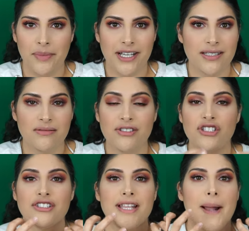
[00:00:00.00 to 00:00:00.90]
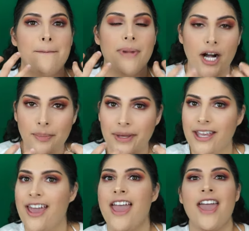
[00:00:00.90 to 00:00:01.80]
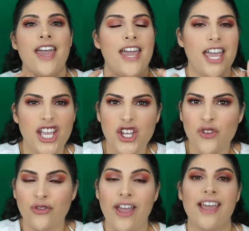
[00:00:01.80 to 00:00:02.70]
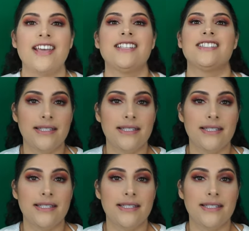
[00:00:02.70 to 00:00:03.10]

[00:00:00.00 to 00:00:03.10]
Because it was just like popping in your face.